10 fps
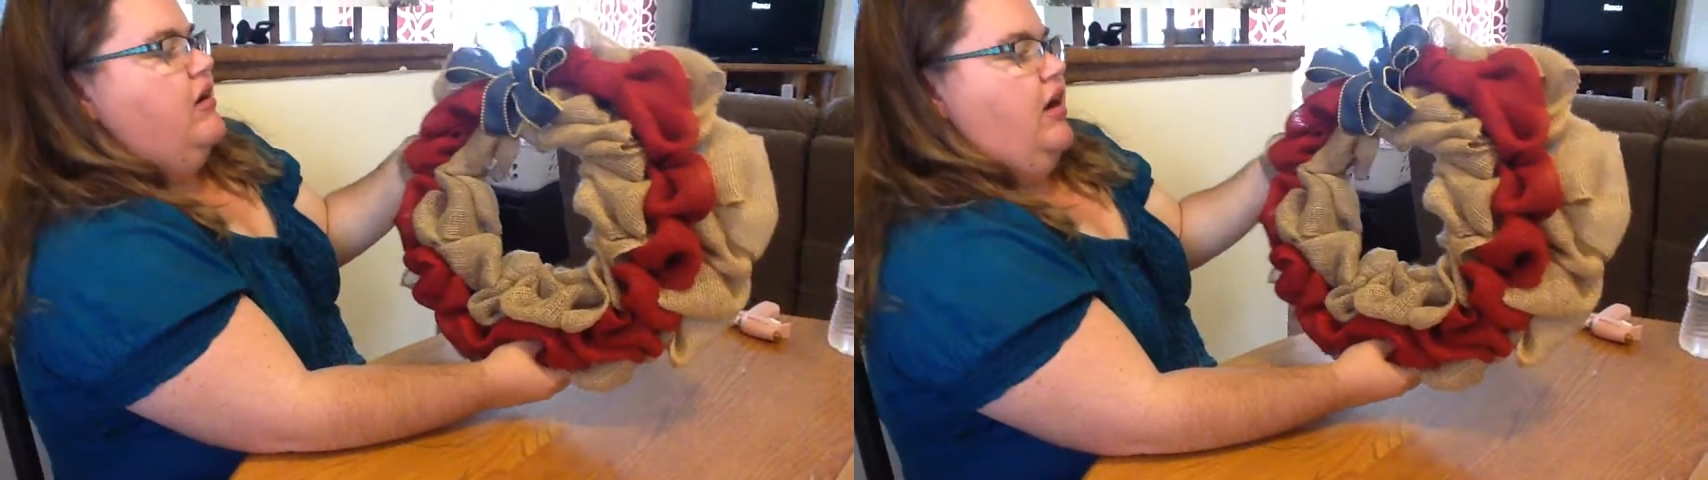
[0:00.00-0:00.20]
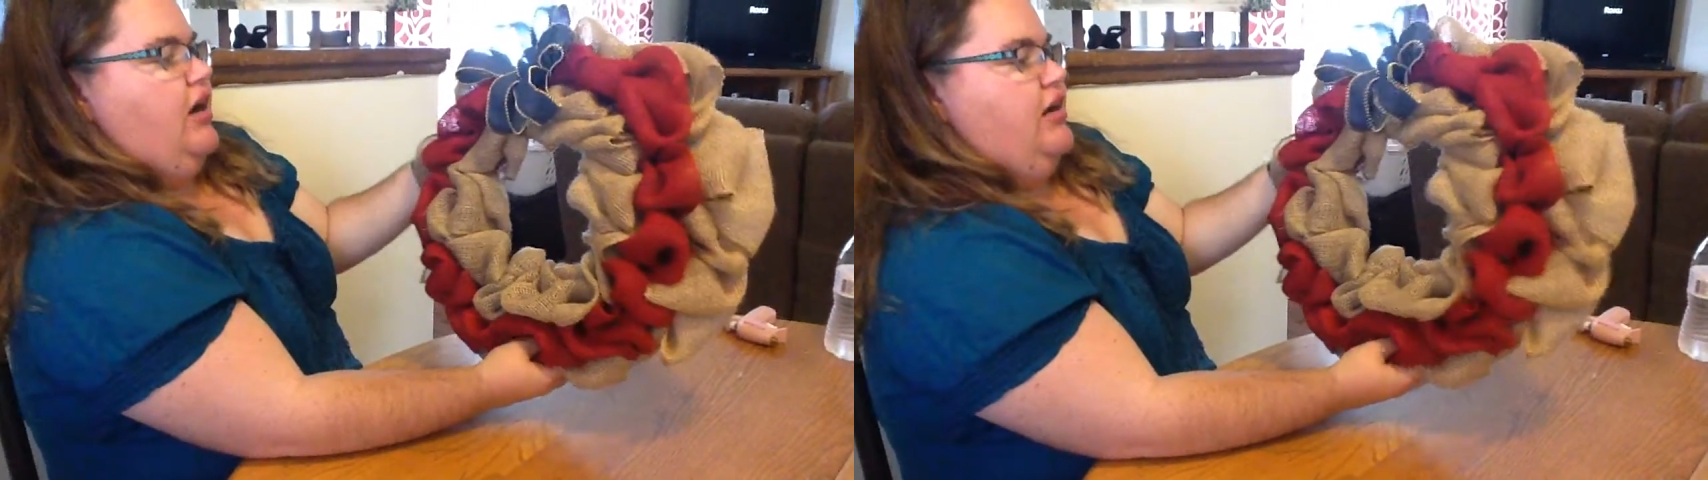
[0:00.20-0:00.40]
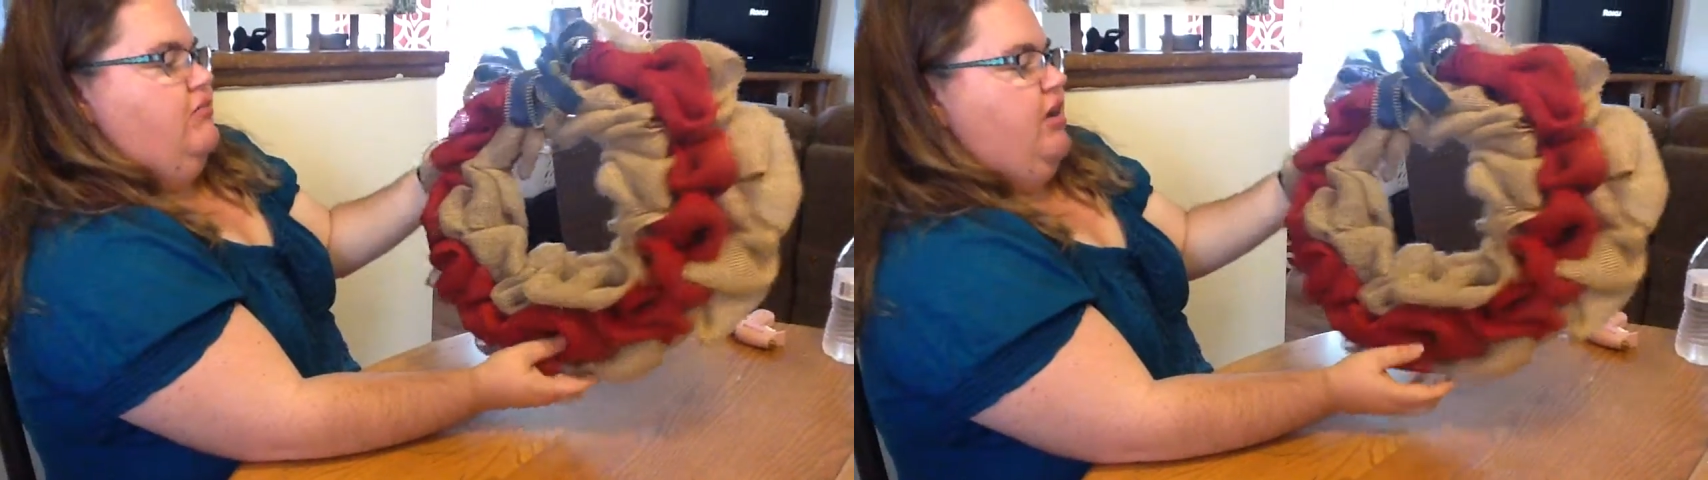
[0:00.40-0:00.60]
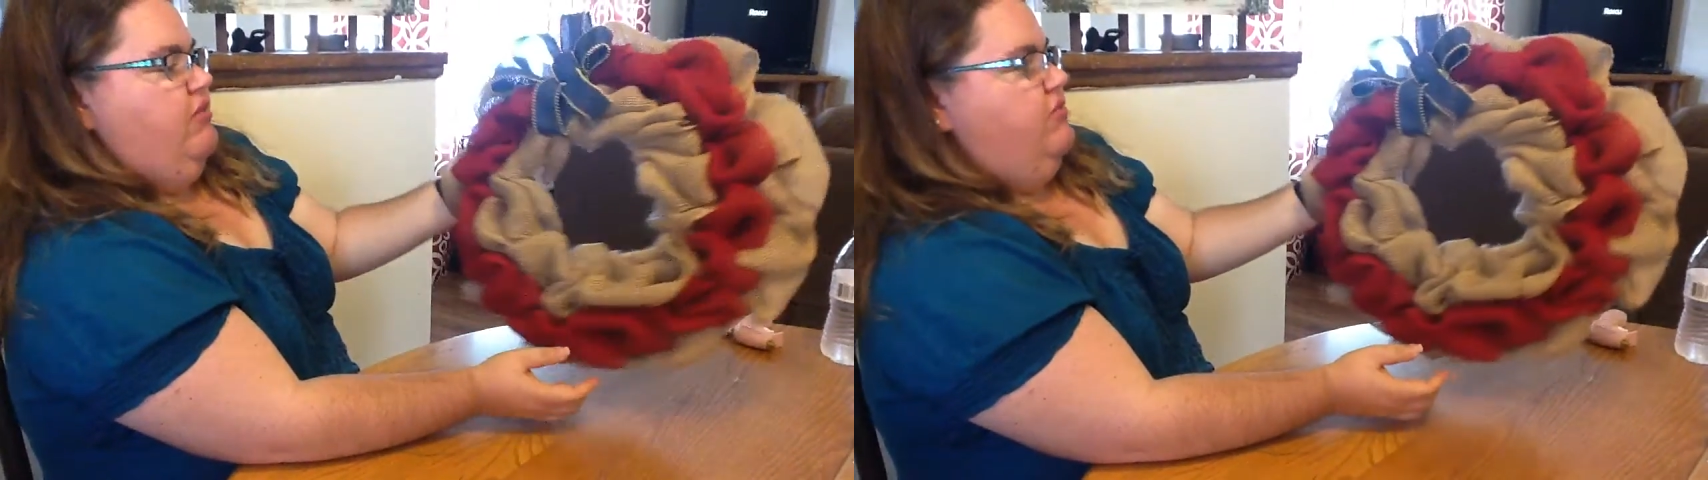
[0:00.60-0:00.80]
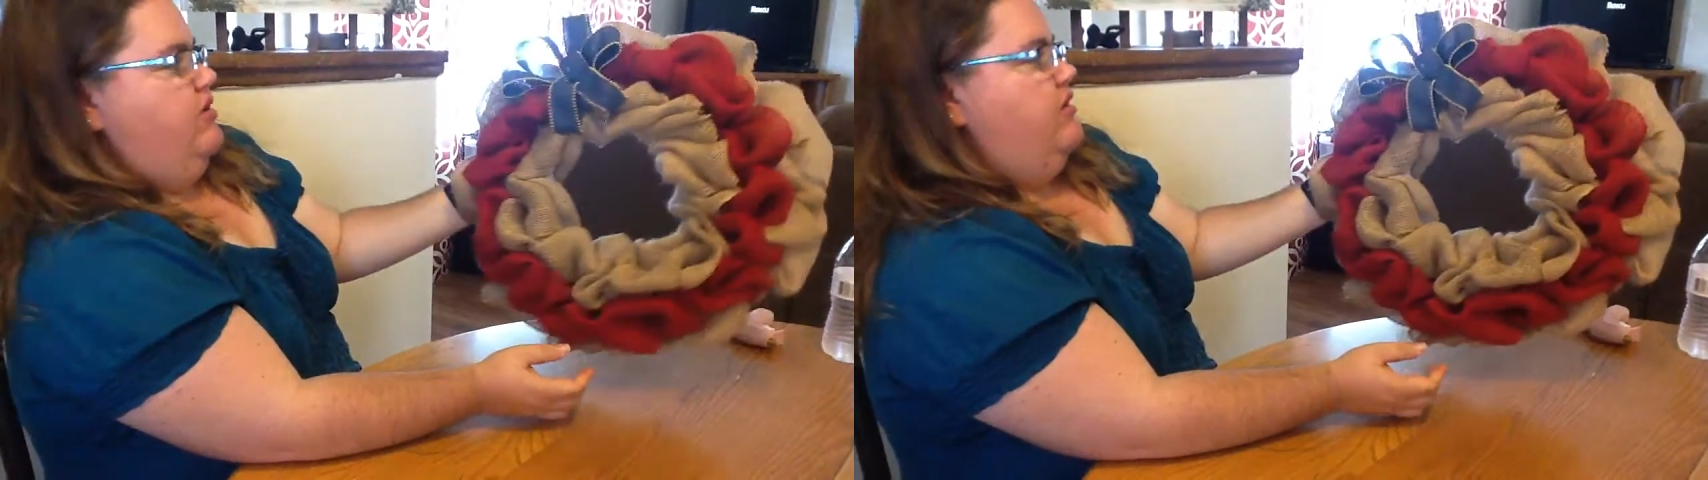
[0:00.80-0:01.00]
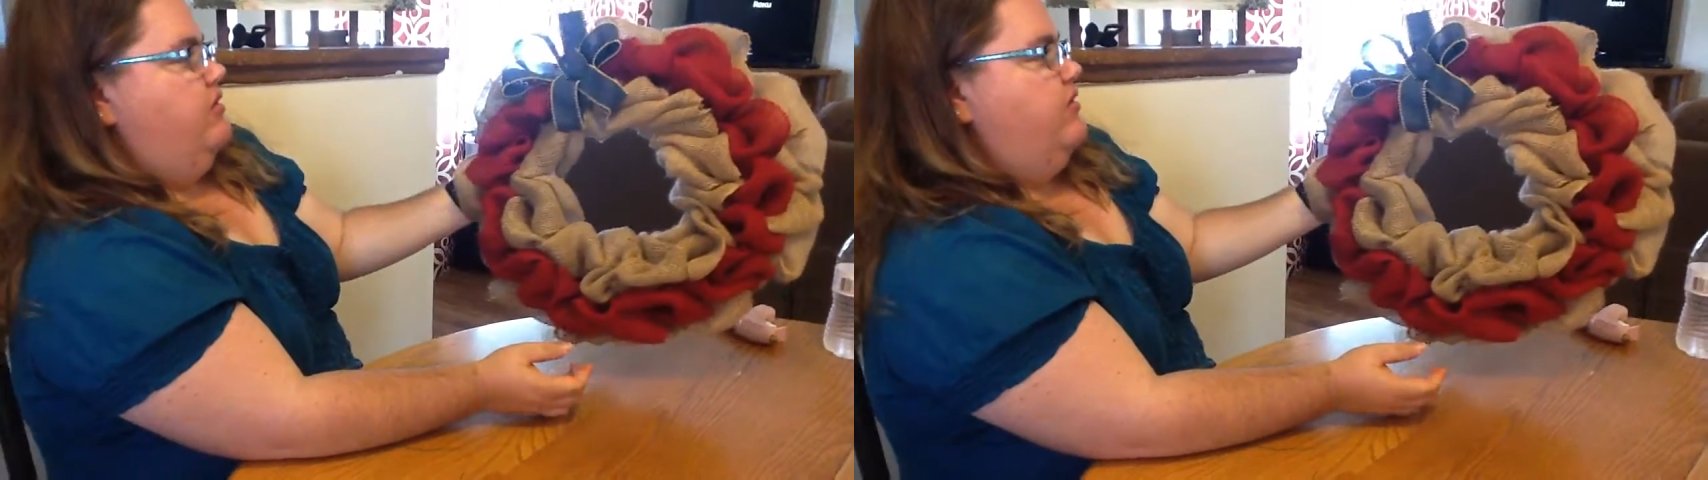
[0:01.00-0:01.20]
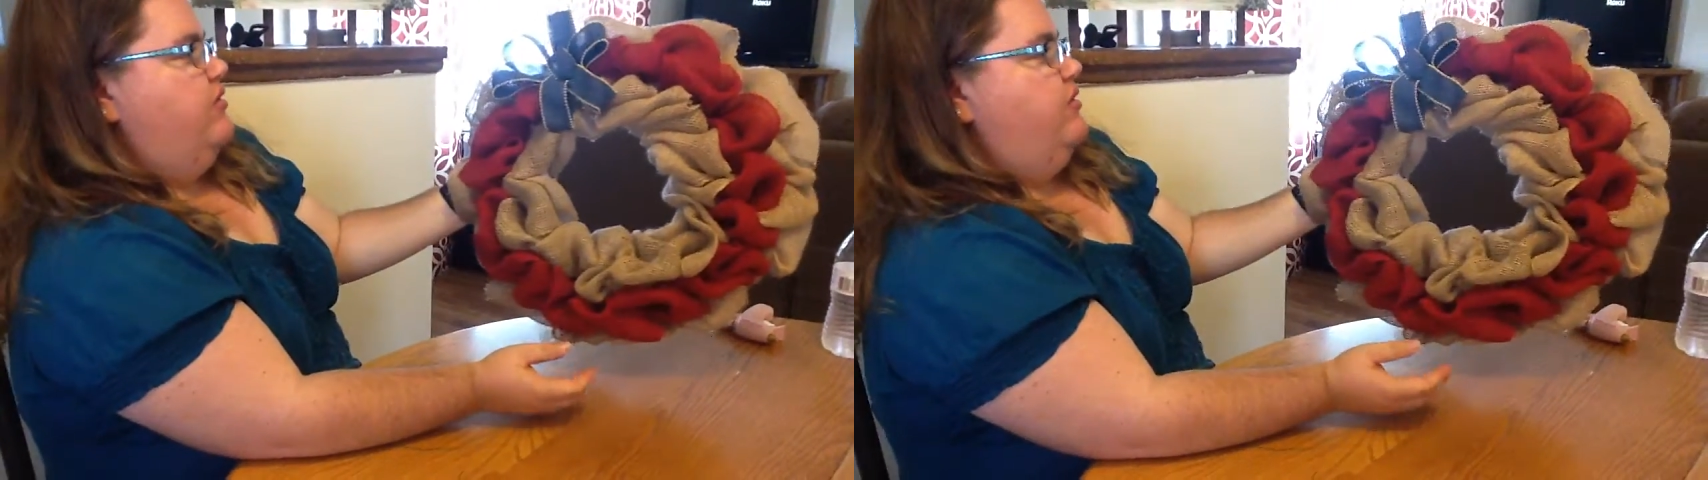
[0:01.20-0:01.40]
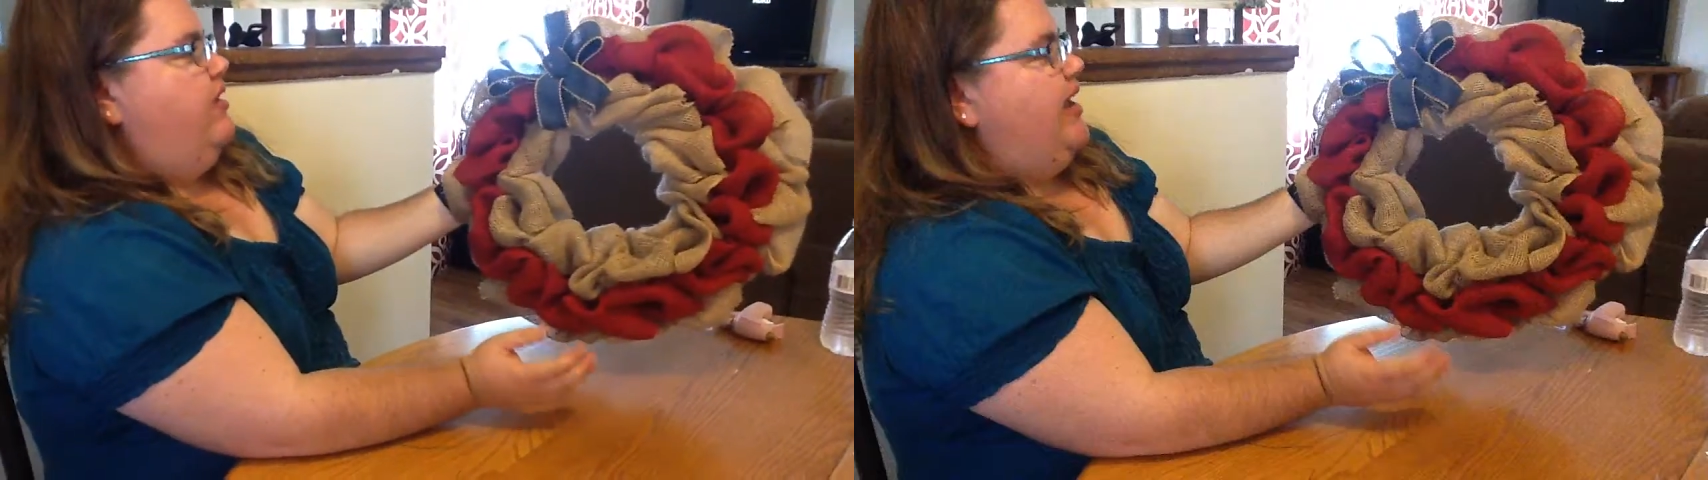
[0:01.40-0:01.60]
on my wreath. You
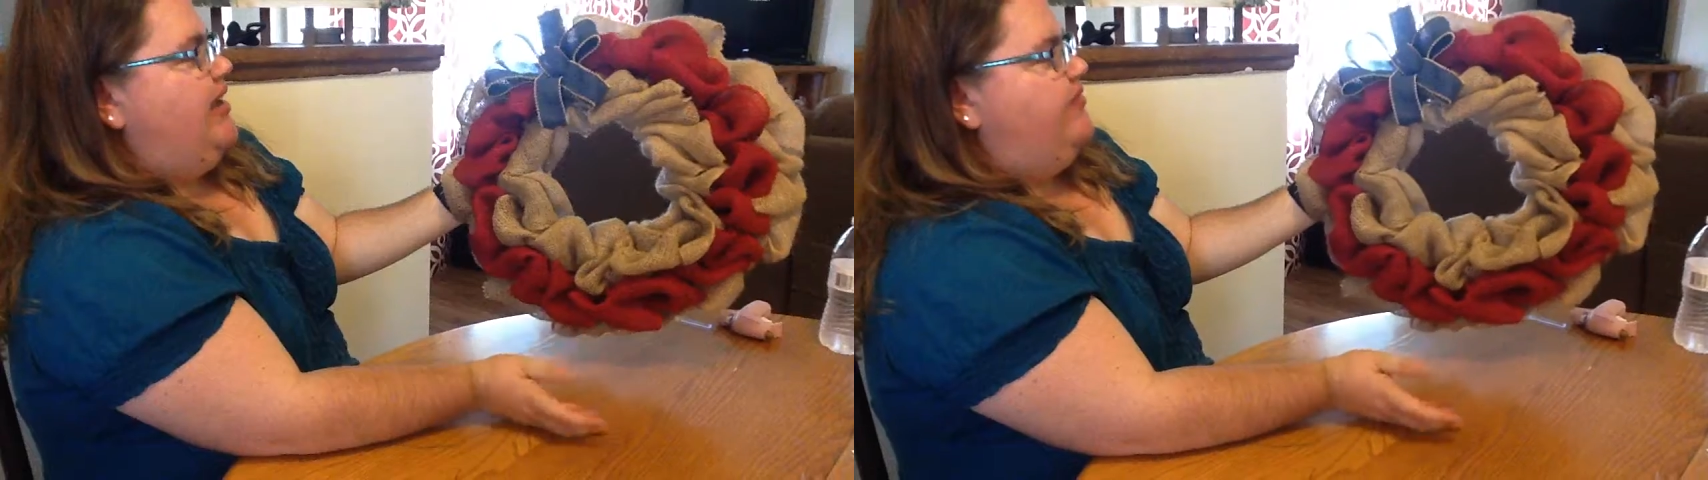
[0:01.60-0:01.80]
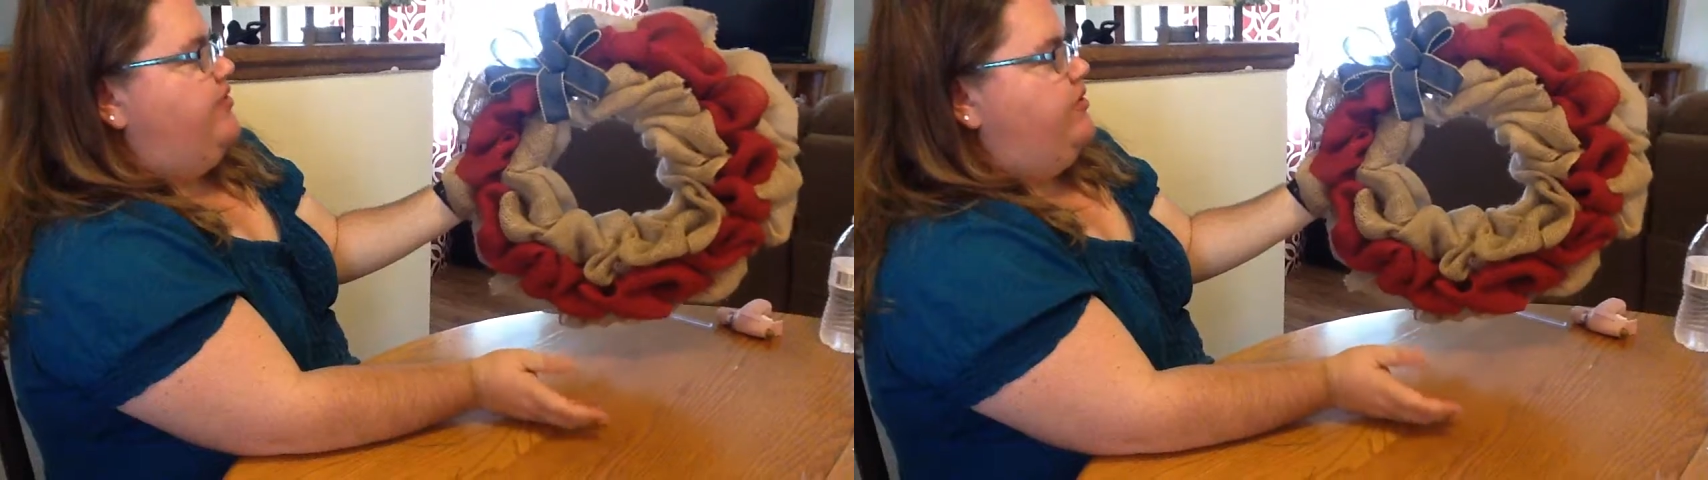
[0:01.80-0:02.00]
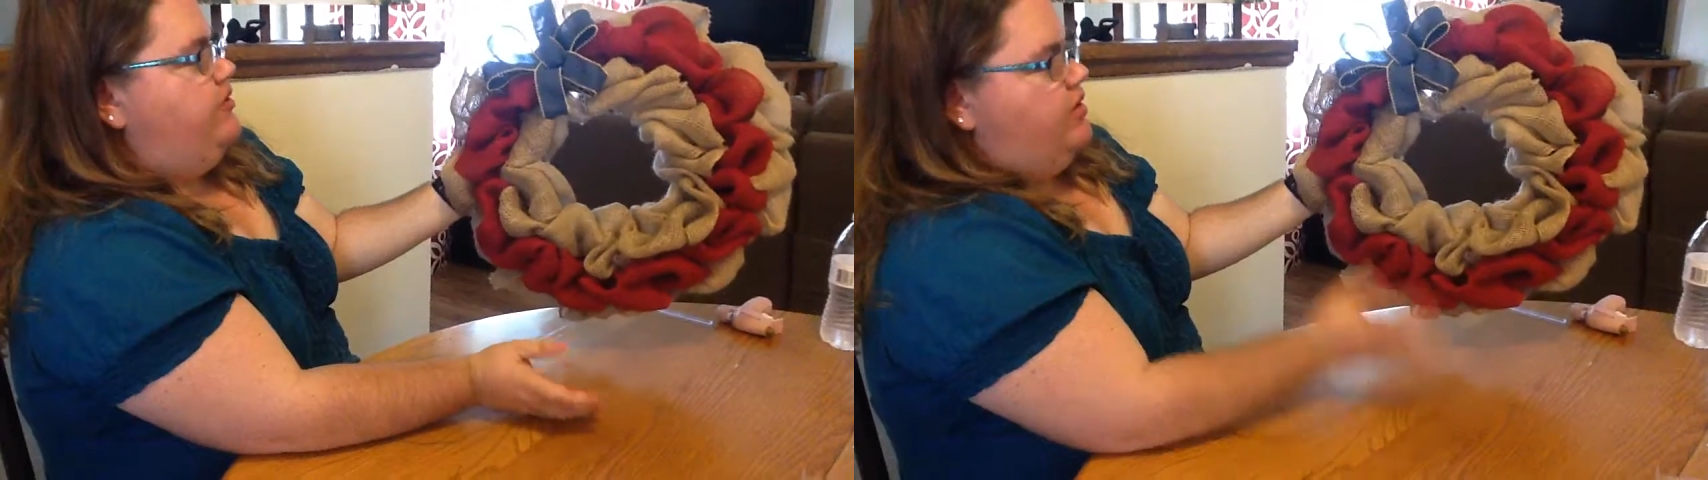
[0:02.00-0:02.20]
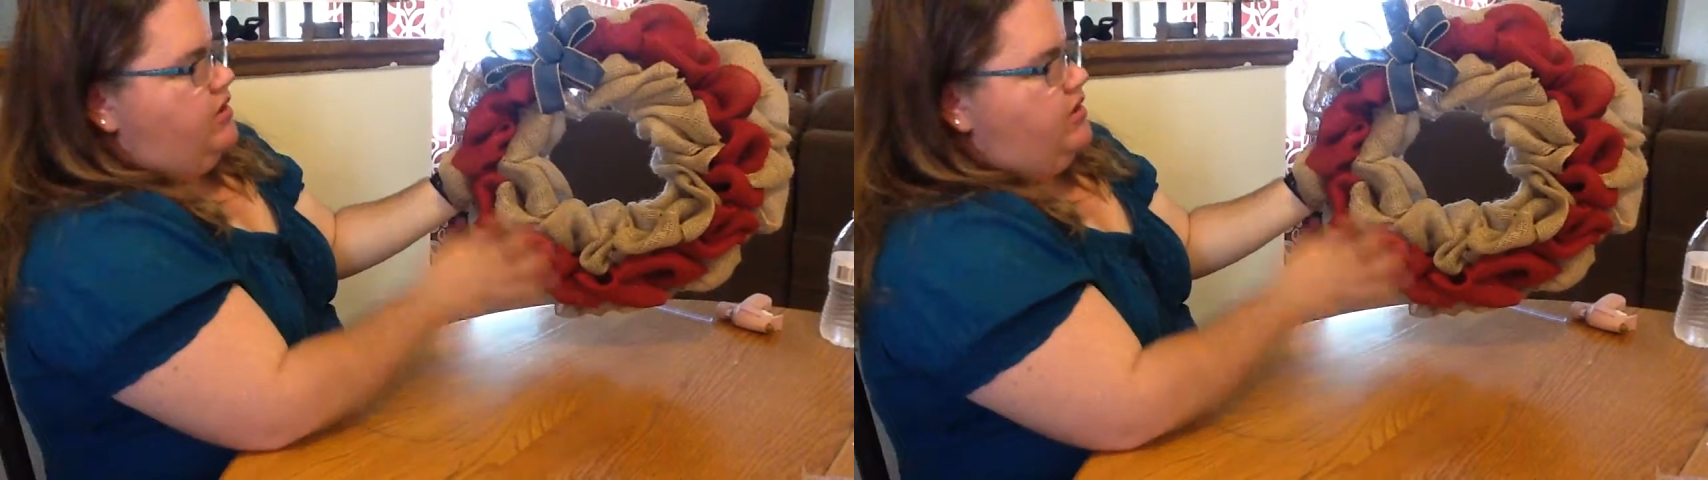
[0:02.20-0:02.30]
don't have to.